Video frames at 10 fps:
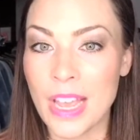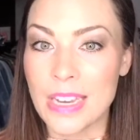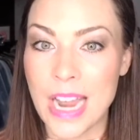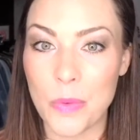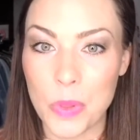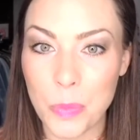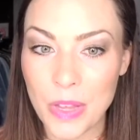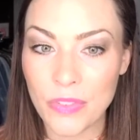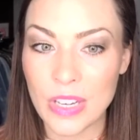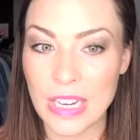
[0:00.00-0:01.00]
Now with
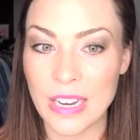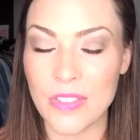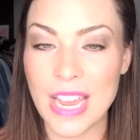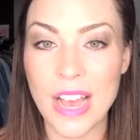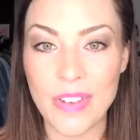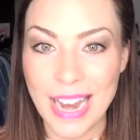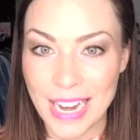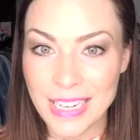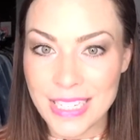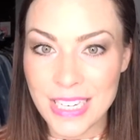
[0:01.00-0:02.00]
Piphany, they have
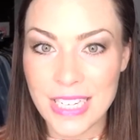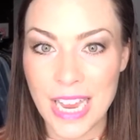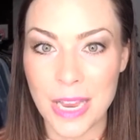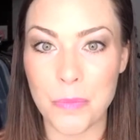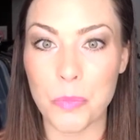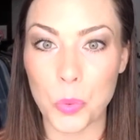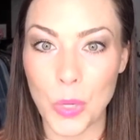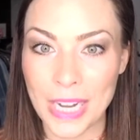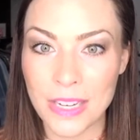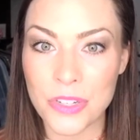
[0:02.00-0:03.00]
8 to 10
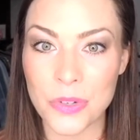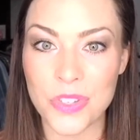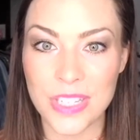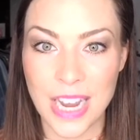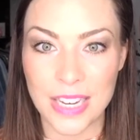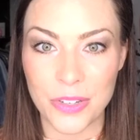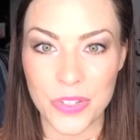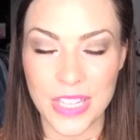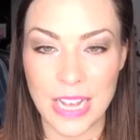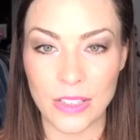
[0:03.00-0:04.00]
brand new styles
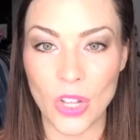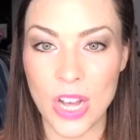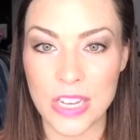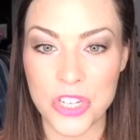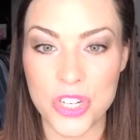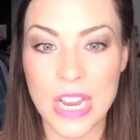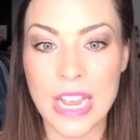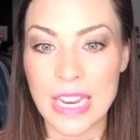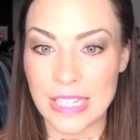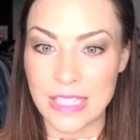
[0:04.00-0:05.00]
that launch.
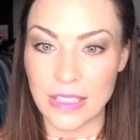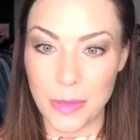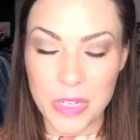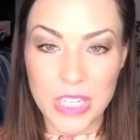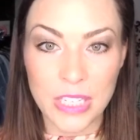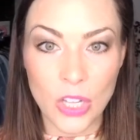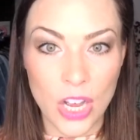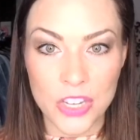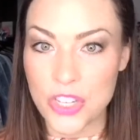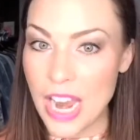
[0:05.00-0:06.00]
It's a limited
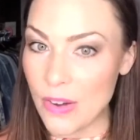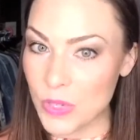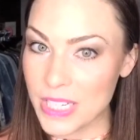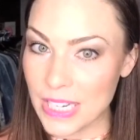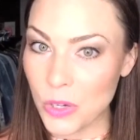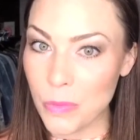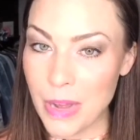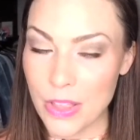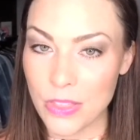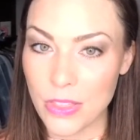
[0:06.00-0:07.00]
launch every single
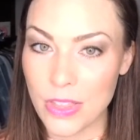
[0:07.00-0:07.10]
month.